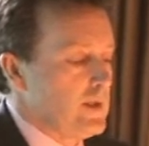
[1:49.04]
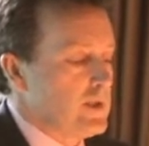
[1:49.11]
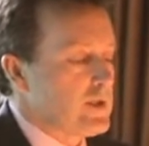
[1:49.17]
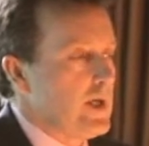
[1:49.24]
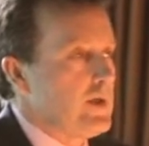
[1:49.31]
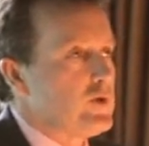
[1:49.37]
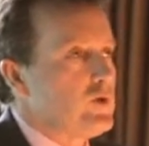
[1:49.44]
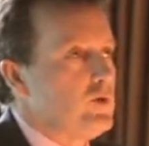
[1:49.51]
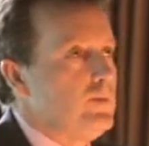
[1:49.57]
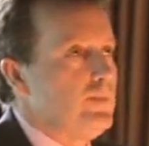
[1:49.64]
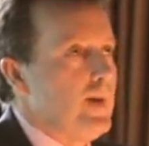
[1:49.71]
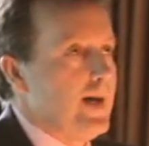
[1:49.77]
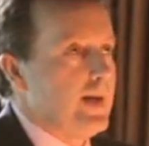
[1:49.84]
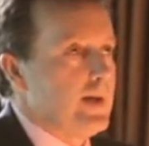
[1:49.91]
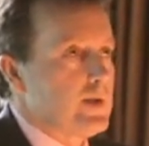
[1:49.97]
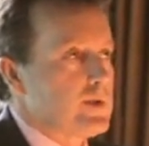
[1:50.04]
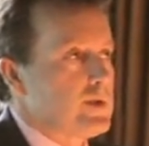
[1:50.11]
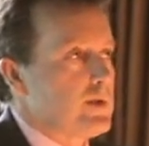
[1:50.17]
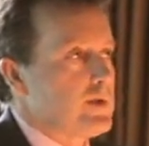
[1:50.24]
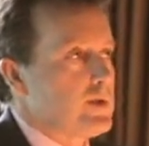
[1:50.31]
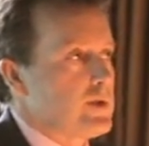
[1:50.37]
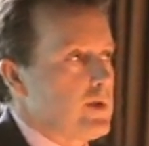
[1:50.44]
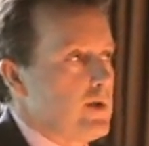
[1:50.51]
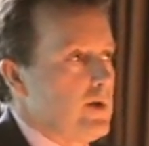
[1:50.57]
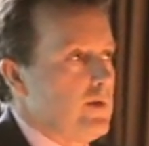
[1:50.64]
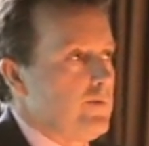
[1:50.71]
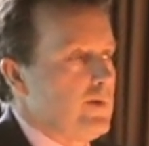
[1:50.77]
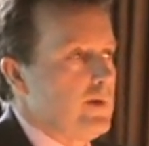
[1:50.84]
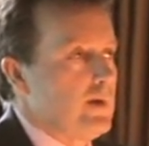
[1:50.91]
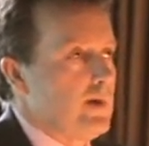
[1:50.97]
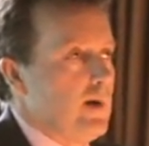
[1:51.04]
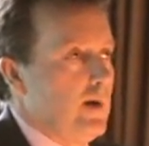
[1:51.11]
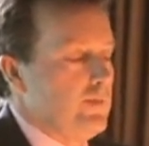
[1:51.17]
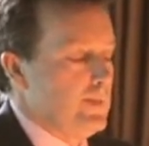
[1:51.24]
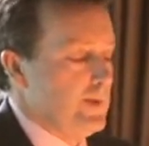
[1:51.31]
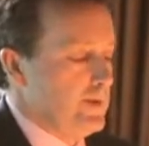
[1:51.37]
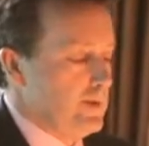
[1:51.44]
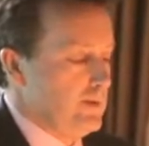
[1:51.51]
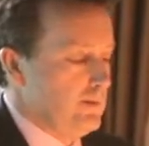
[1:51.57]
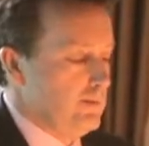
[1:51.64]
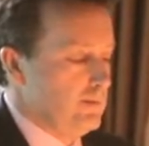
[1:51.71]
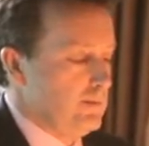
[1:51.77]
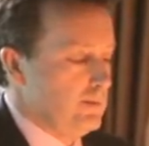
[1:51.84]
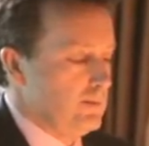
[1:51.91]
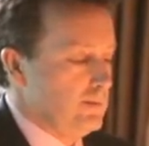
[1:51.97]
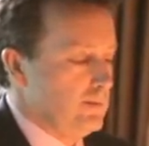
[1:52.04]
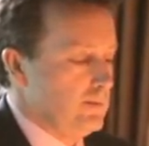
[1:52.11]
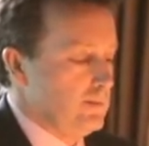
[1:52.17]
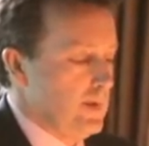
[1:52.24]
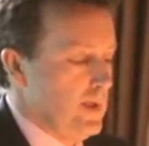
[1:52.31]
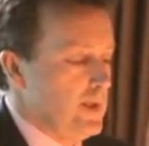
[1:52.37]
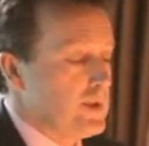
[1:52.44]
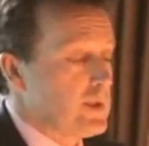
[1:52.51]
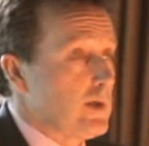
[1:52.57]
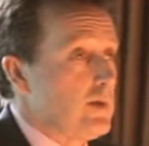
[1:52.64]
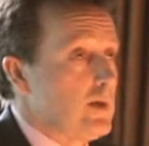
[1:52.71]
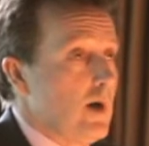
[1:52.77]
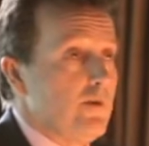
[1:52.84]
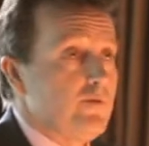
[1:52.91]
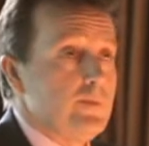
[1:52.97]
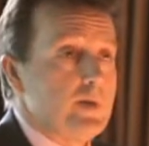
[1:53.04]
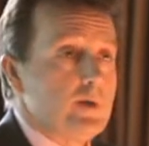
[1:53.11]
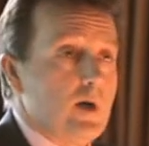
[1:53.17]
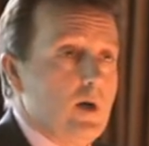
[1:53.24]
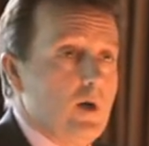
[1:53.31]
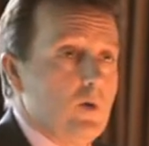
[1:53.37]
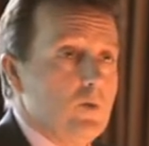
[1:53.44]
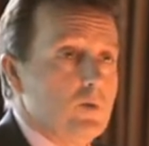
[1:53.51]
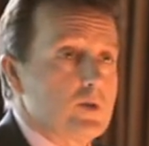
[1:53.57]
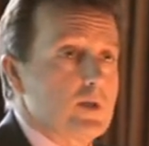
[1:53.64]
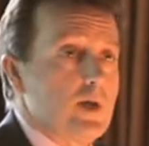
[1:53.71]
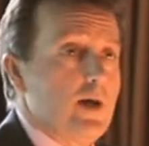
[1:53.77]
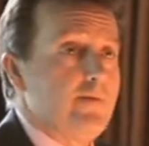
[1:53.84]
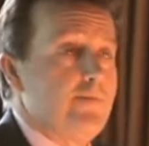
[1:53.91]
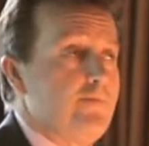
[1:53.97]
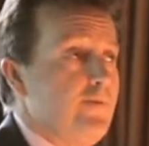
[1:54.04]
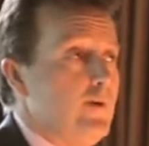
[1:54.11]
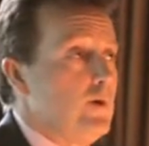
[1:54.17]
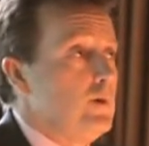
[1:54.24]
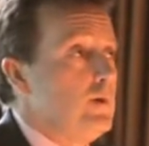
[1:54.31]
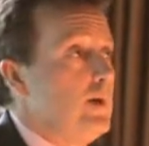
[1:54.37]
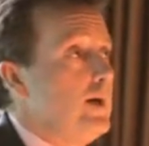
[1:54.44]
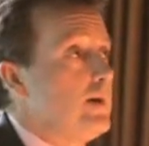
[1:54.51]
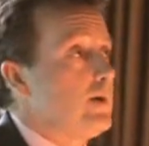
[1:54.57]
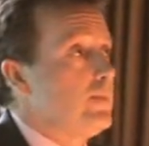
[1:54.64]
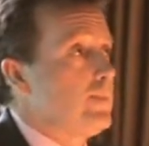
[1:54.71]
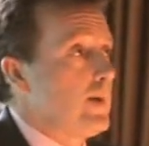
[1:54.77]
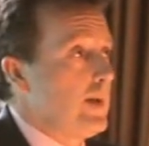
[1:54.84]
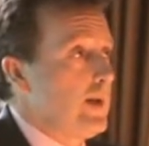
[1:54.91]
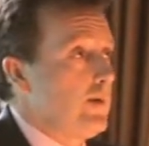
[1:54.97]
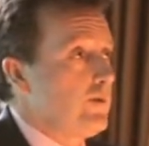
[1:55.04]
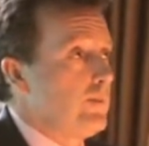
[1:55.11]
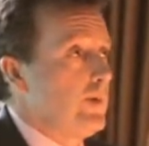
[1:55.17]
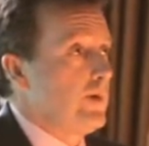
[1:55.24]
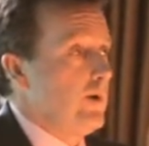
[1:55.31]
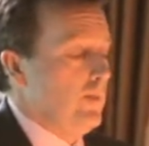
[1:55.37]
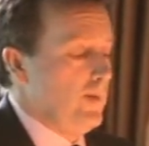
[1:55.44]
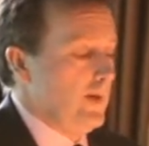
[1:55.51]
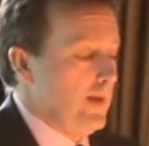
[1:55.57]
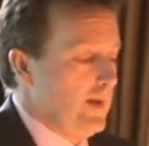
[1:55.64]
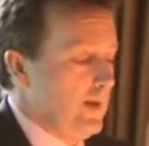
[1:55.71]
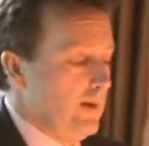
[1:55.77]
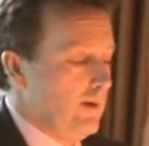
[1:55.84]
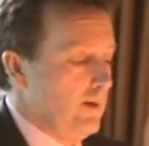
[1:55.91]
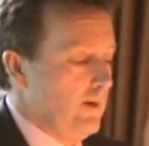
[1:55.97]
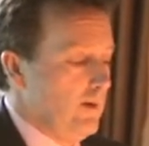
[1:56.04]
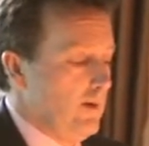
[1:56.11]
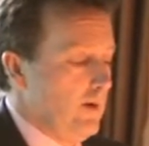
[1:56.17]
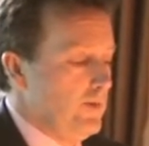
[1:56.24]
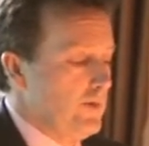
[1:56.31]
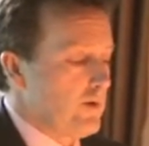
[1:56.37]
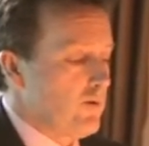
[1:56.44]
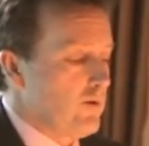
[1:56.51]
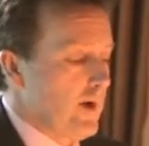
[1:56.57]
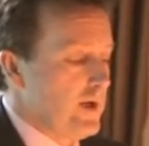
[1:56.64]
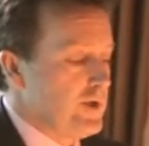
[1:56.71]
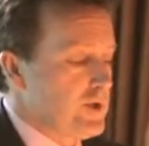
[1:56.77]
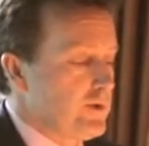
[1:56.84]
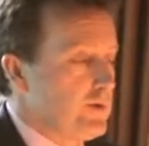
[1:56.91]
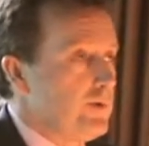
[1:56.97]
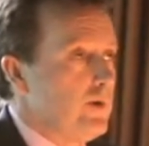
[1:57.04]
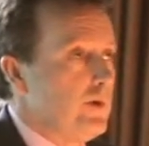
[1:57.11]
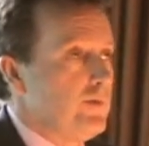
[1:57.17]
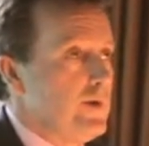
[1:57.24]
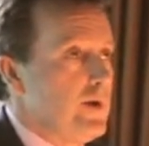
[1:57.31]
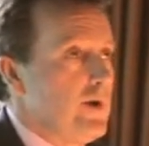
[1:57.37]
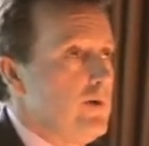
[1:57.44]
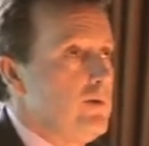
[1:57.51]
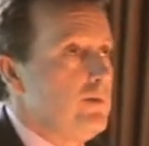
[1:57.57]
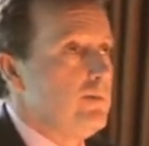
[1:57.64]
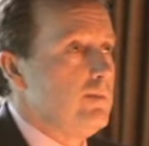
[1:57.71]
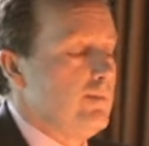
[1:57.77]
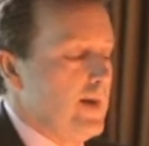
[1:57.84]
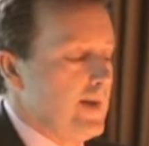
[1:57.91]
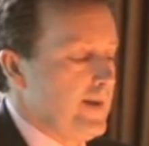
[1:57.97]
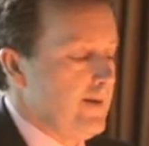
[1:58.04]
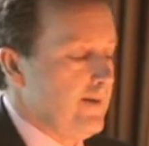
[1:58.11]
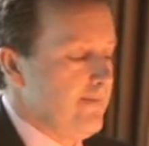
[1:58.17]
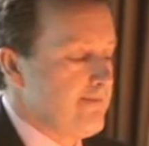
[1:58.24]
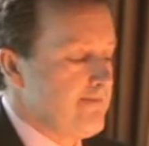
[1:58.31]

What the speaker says: Central banks serve government. So government holds a full and complete monopoly on the creation of new money.